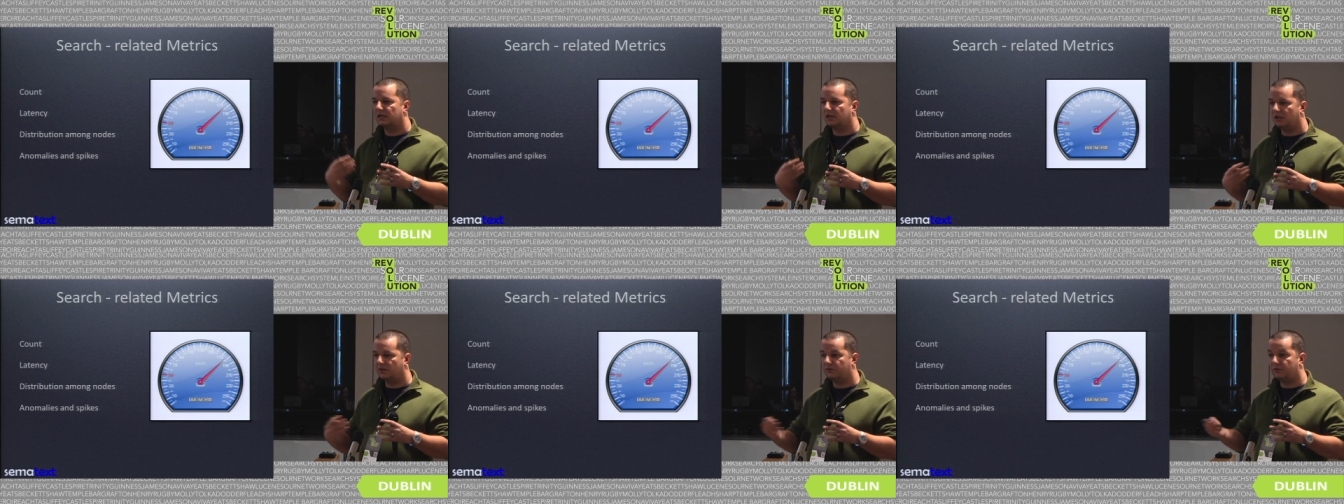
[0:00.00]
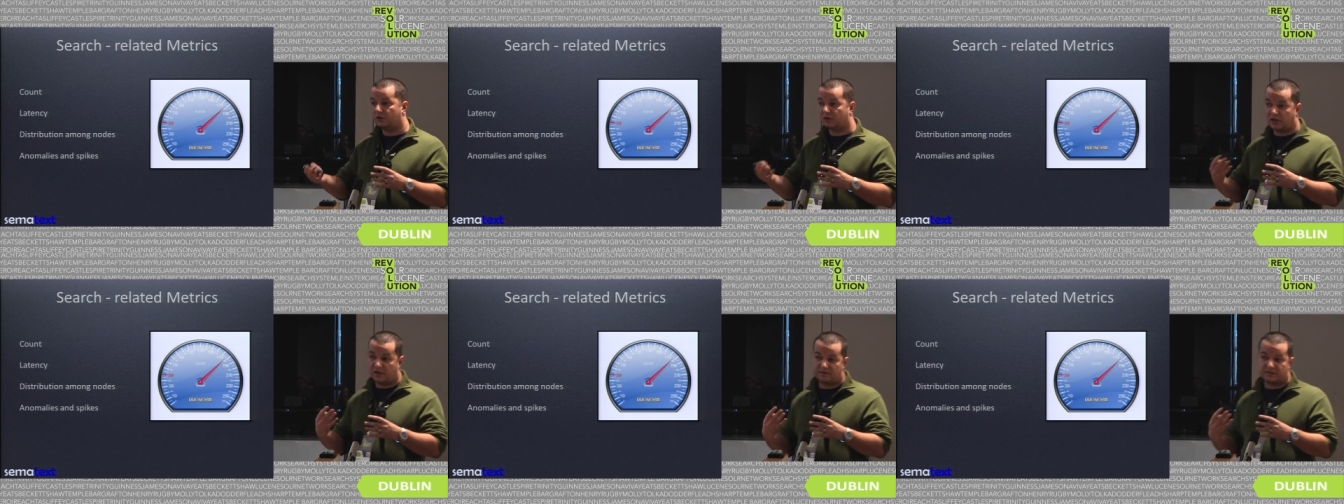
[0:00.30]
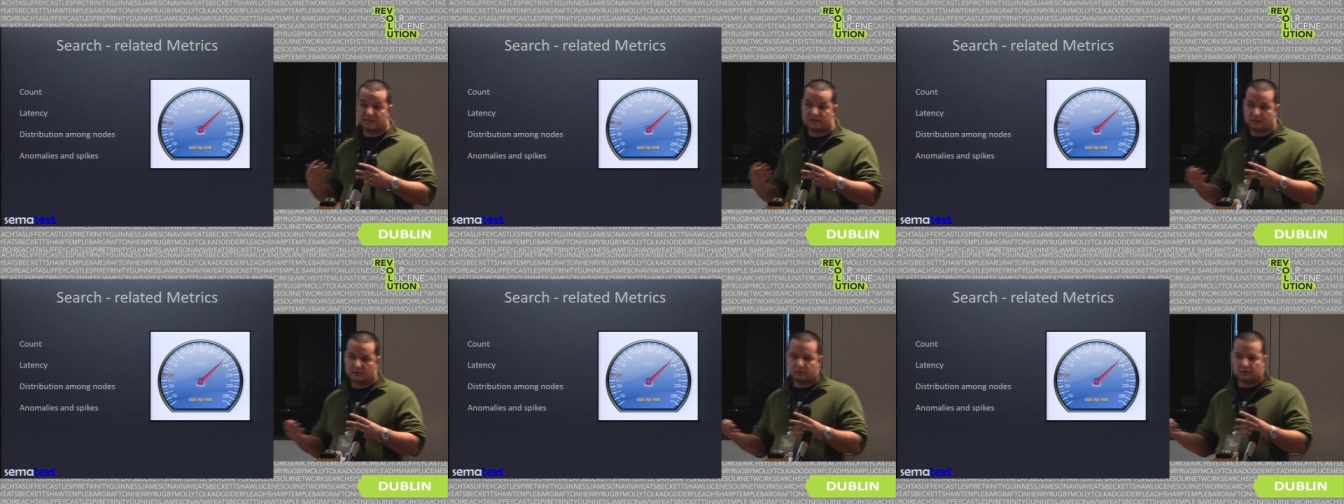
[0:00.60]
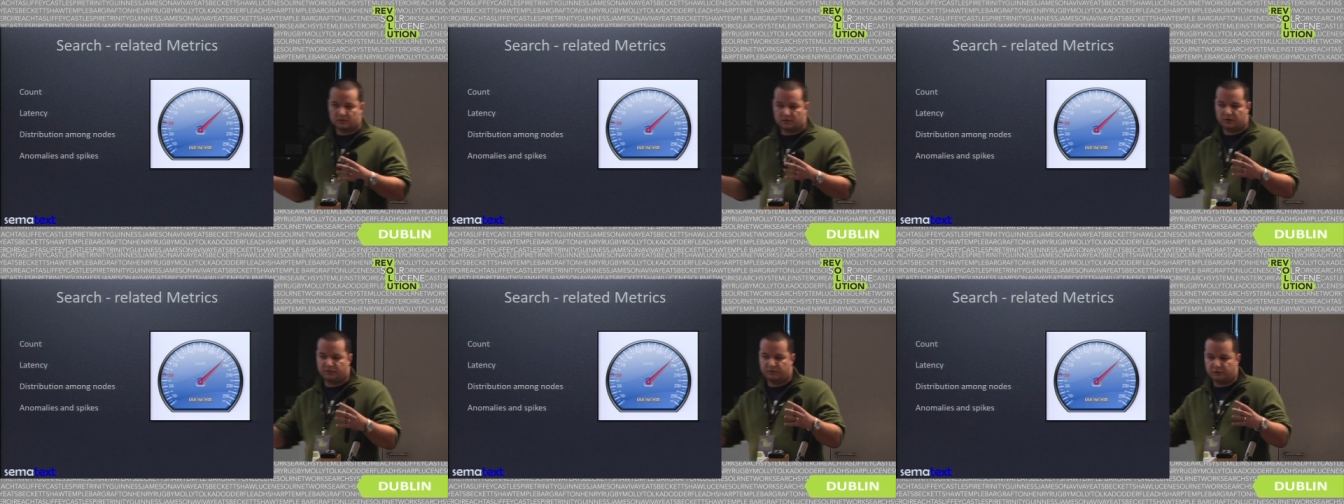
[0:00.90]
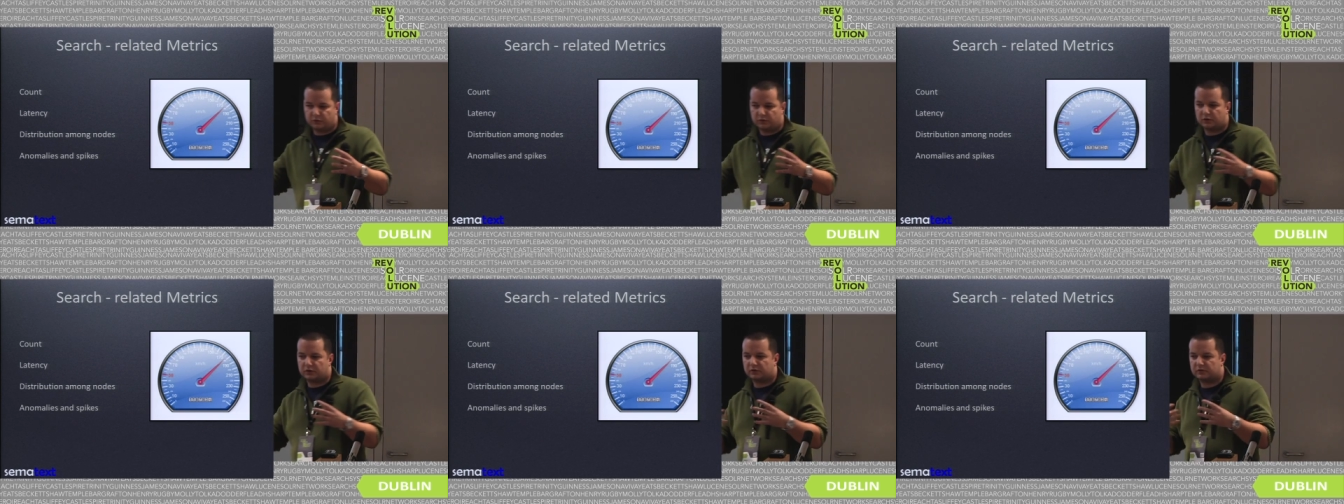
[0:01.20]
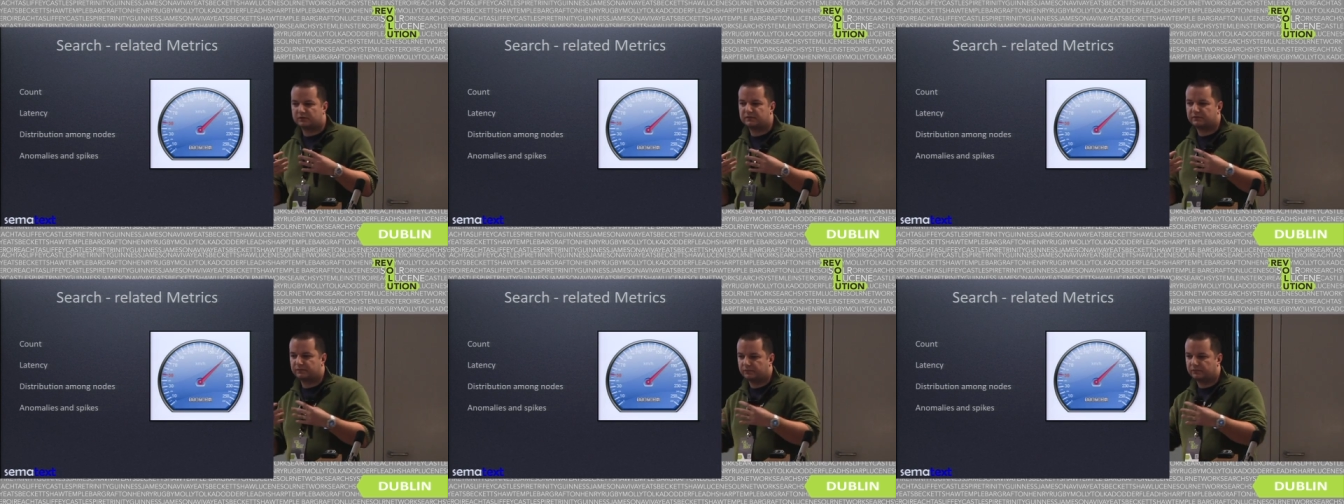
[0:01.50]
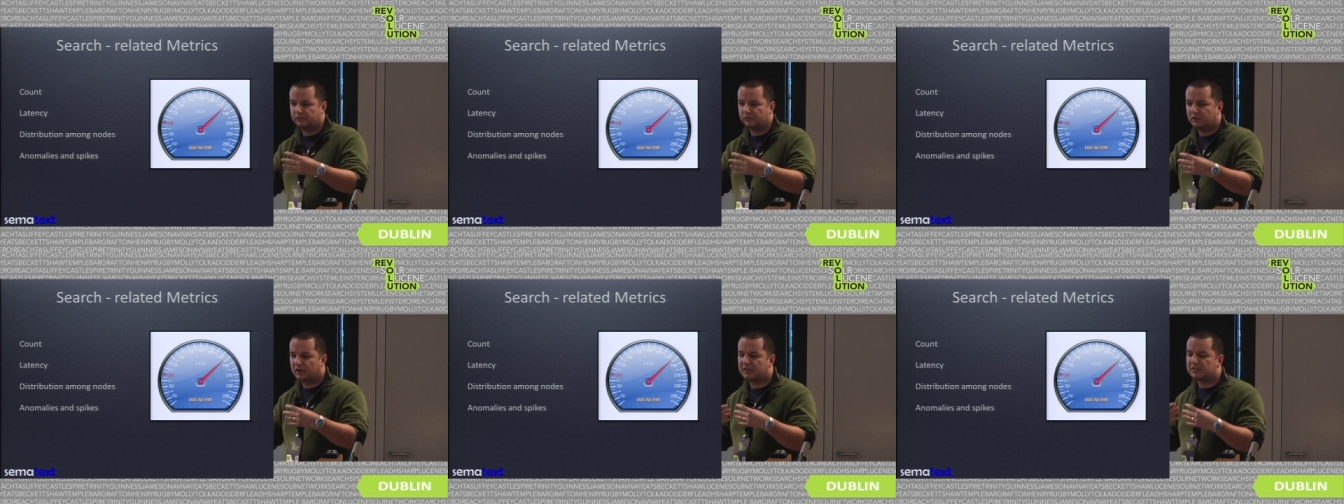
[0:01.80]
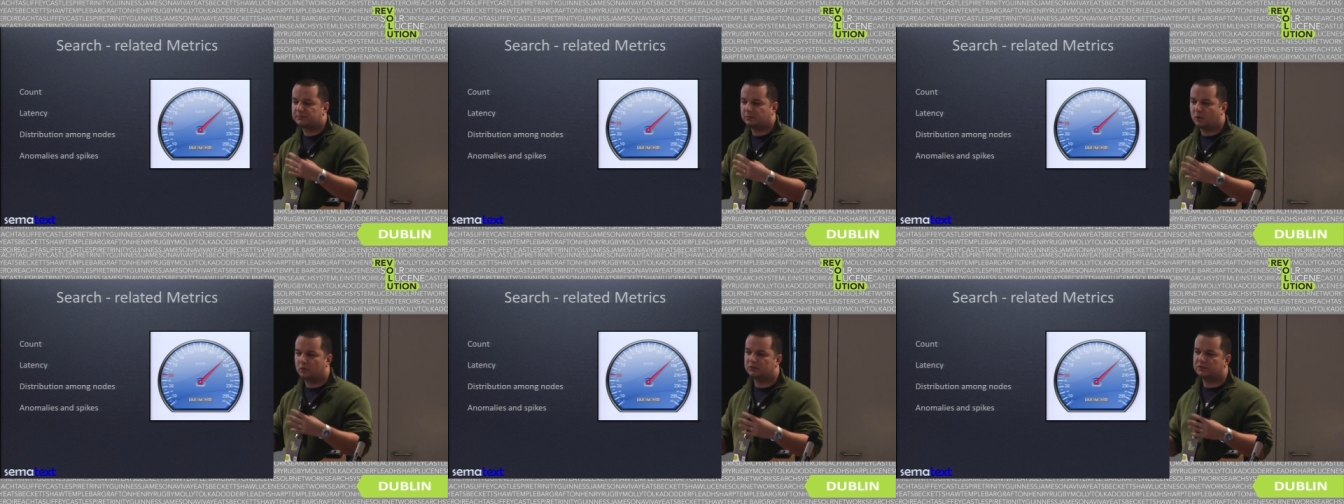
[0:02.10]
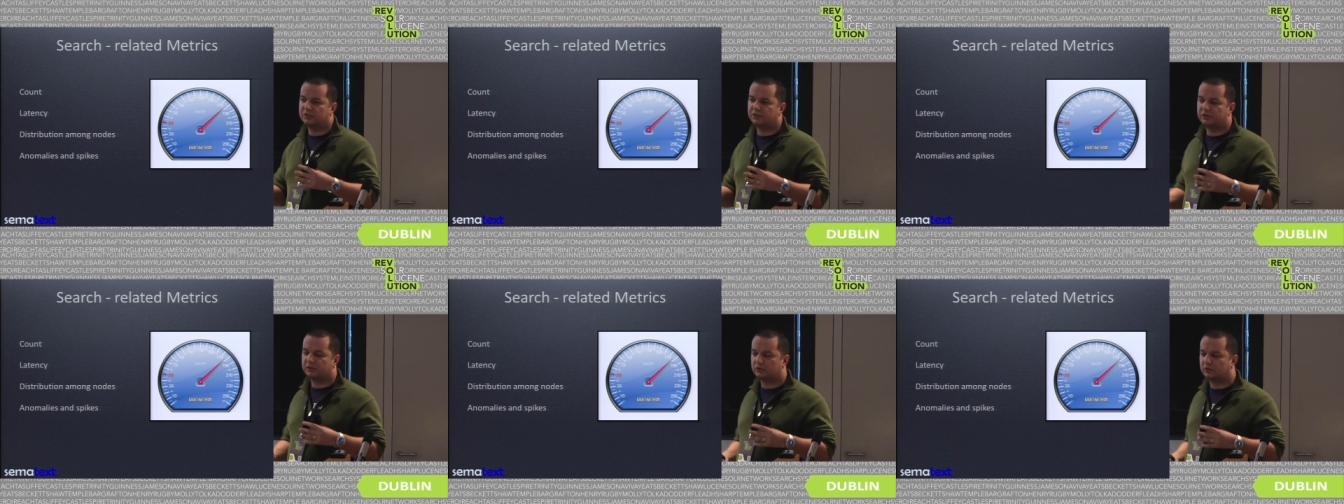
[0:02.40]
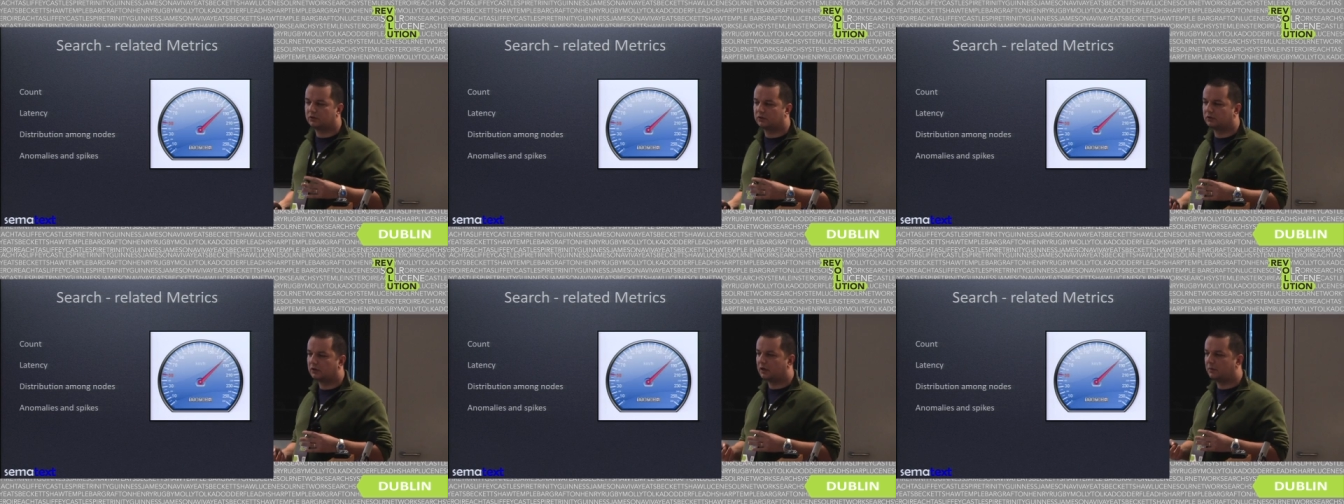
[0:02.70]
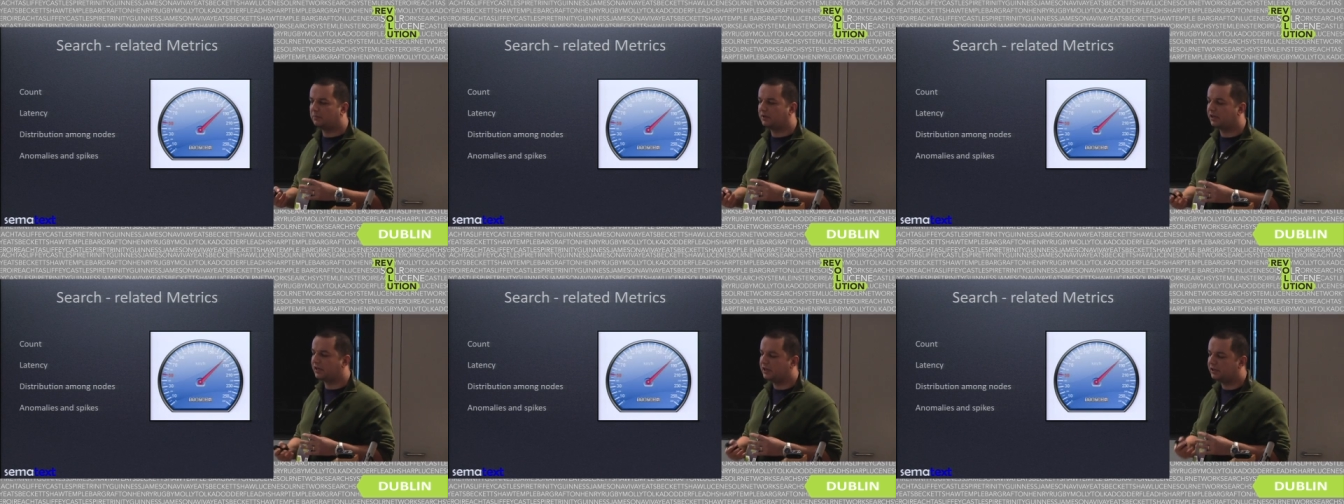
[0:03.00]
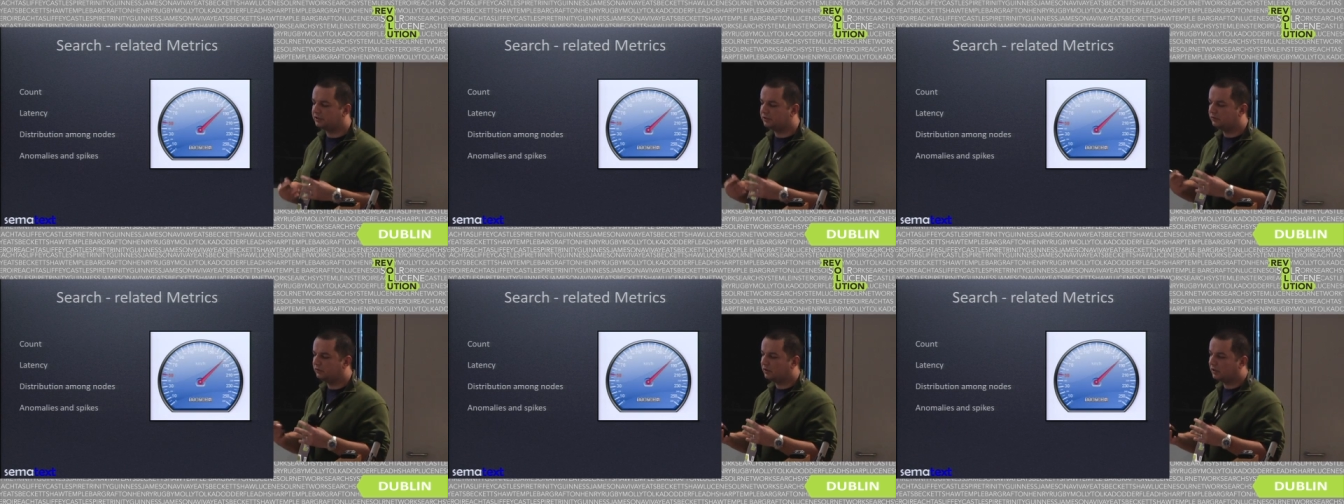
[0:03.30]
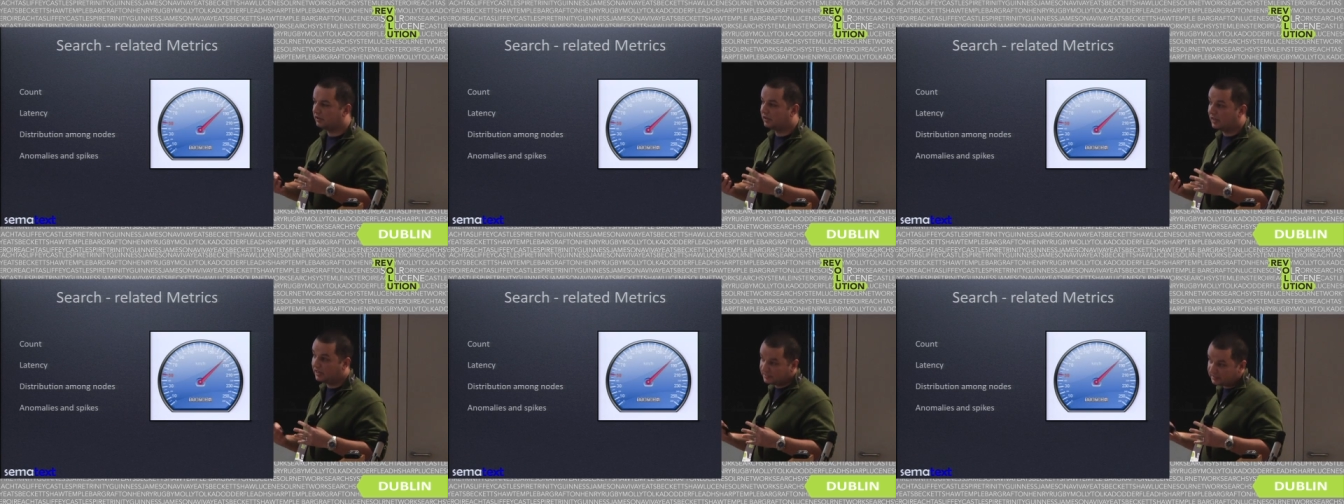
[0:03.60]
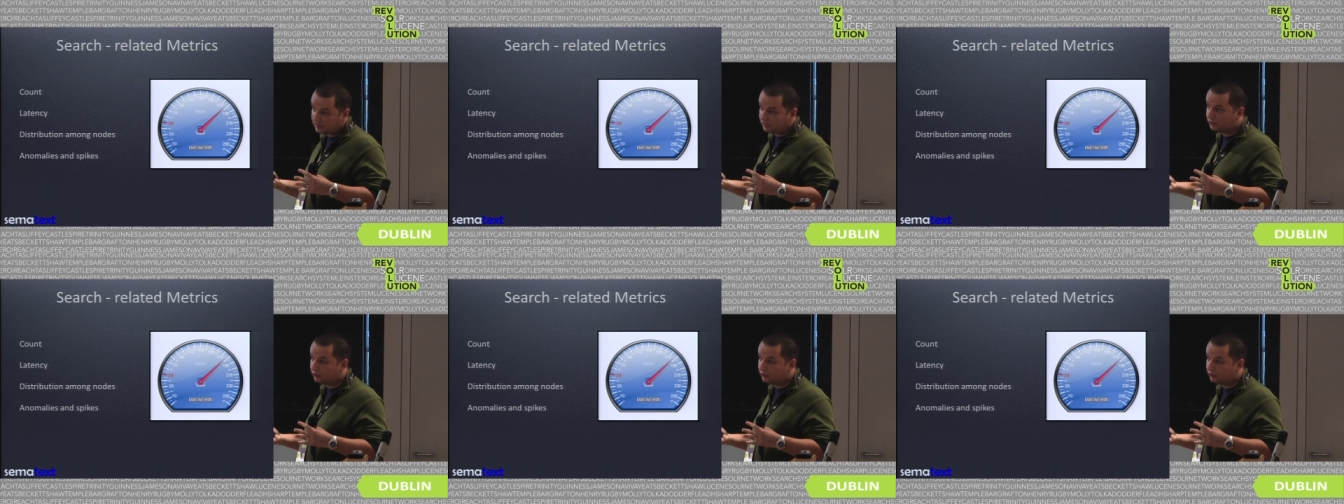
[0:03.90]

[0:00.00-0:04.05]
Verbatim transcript: if you have, so if you are exposing your application to the clients,